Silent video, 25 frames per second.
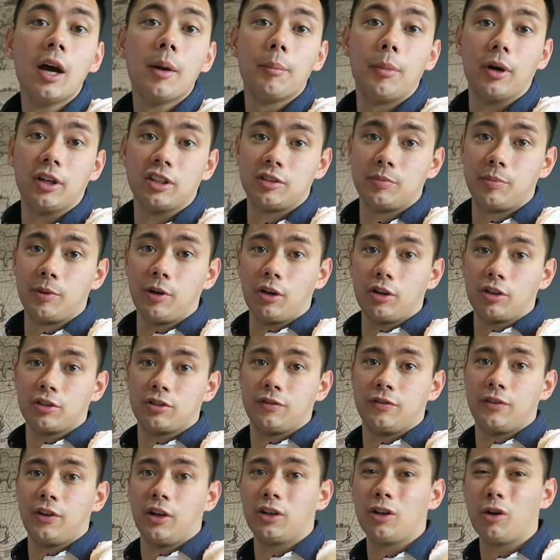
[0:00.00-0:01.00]
But to be
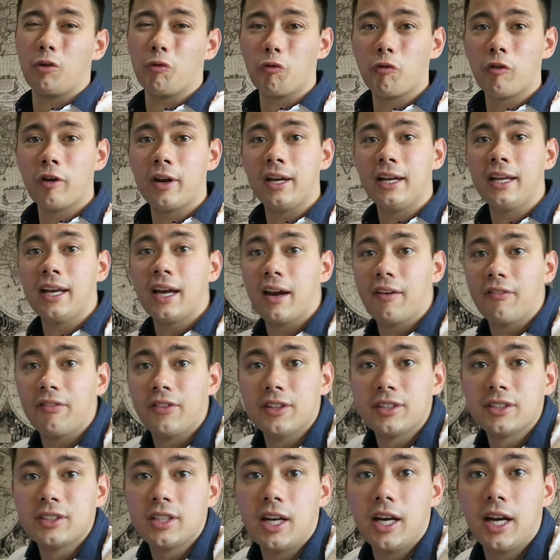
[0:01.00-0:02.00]
honest with you, I don't really have
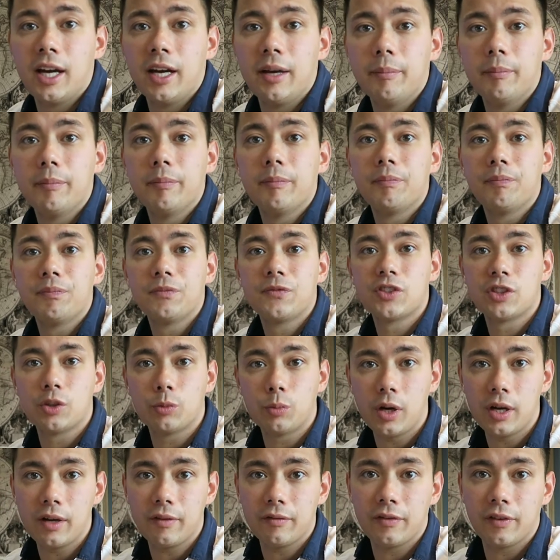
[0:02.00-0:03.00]
the time to
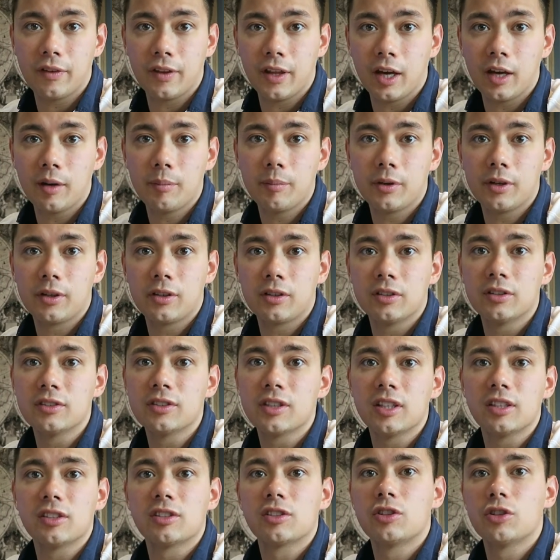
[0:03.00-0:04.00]
wait for that, because
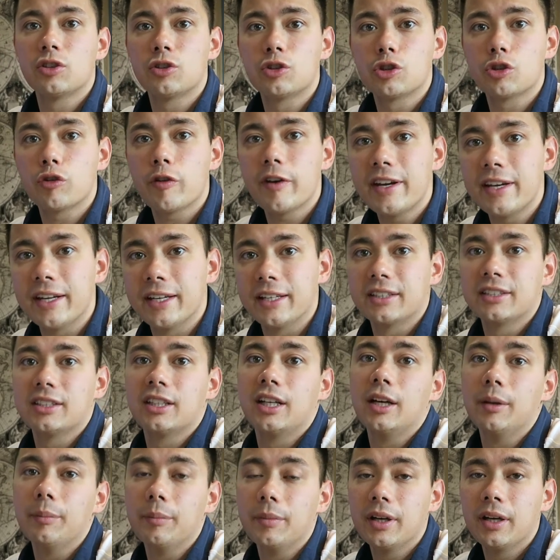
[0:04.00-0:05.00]
that's good trading
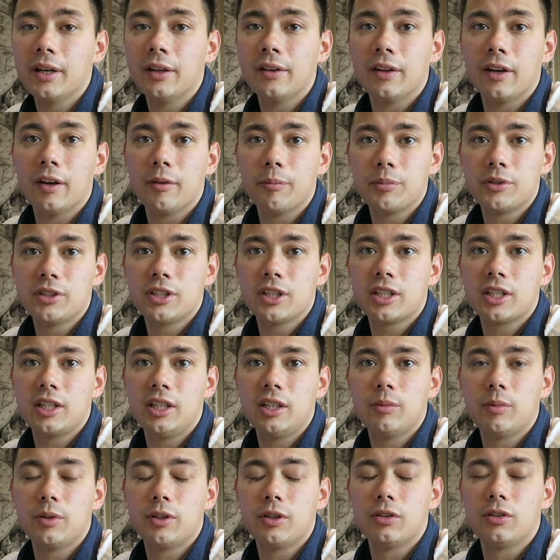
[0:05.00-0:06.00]
time in there, and
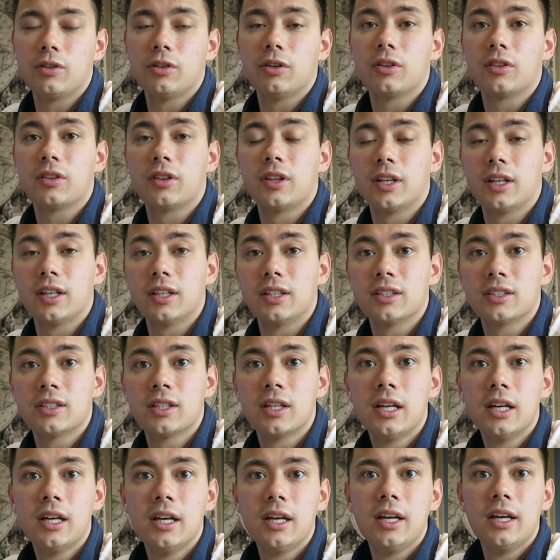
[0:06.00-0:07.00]
particularly when you're doing things,
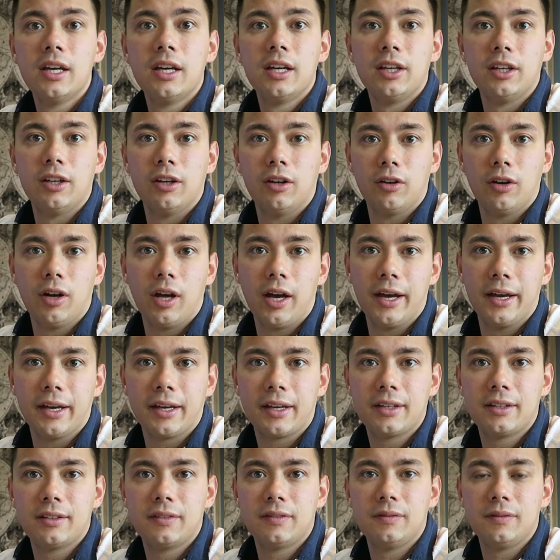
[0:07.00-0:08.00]
you know,
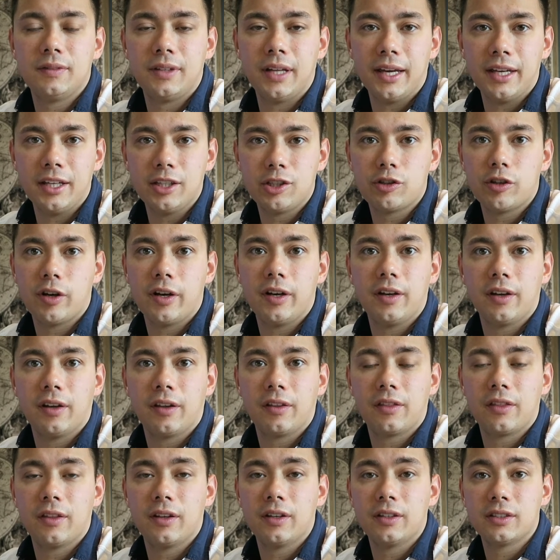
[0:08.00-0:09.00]
like day trading
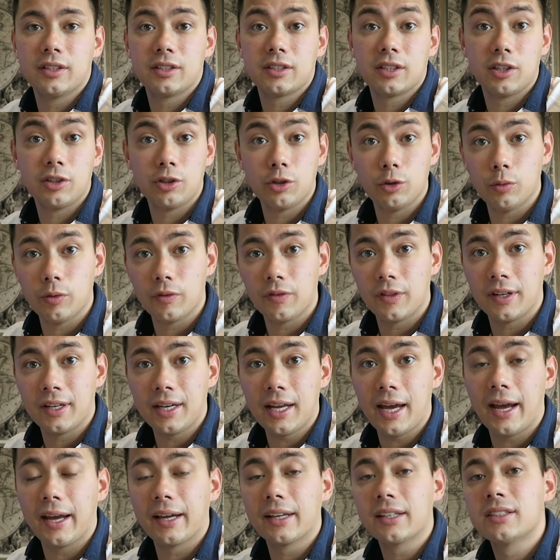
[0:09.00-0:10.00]
and things, as I do with the
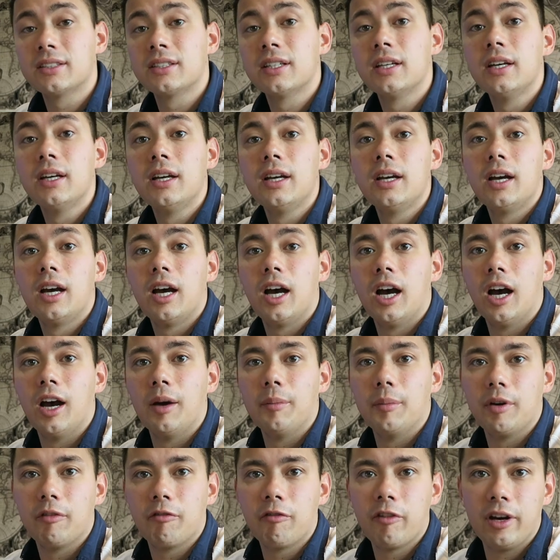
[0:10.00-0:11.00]
DAX.
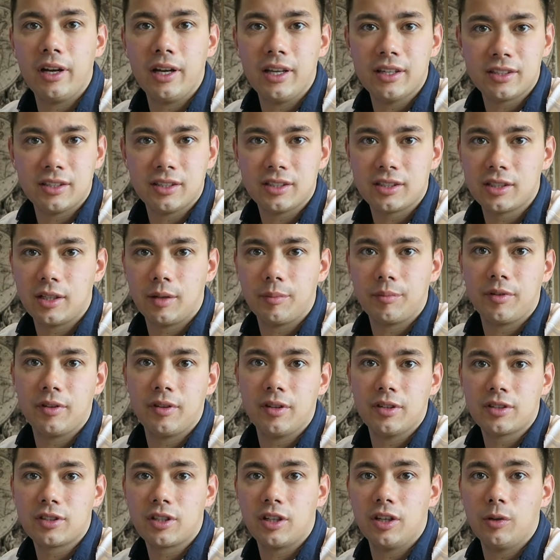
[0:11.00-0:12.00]
It really isn't something
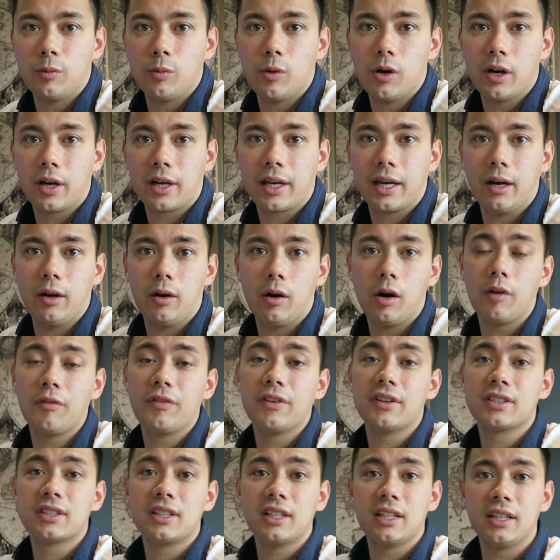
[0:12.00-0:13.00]
that's going to work out.
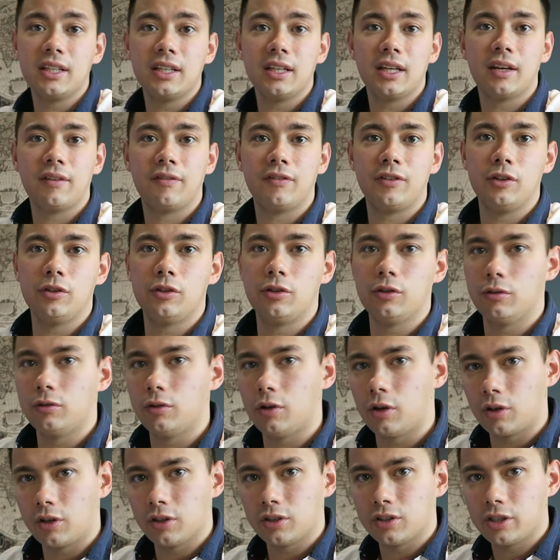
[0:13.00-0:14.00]
Obviously, if you do
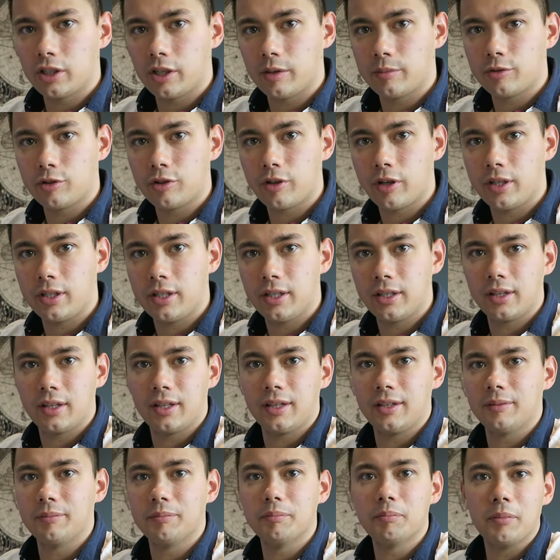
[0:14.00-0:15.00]
longer term trading,
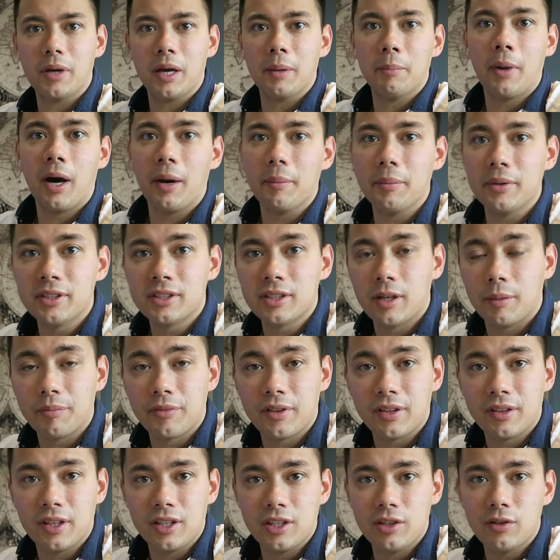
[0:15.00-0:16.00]
then it might be
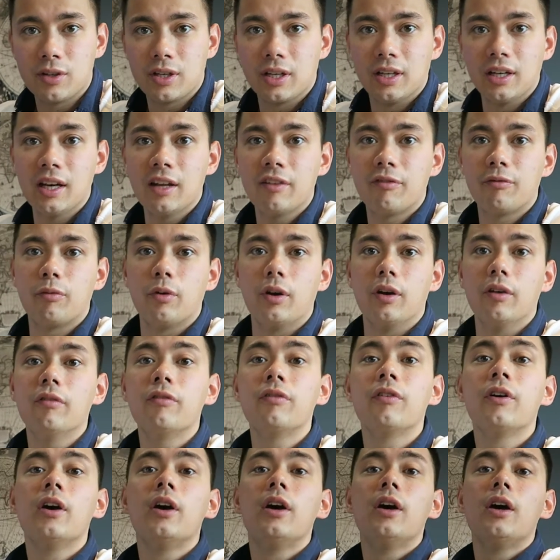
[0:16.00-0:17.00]
something that you can live
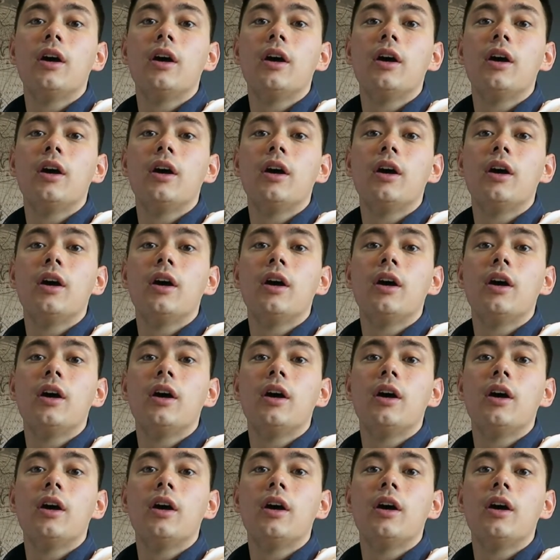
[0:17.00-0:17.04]
with.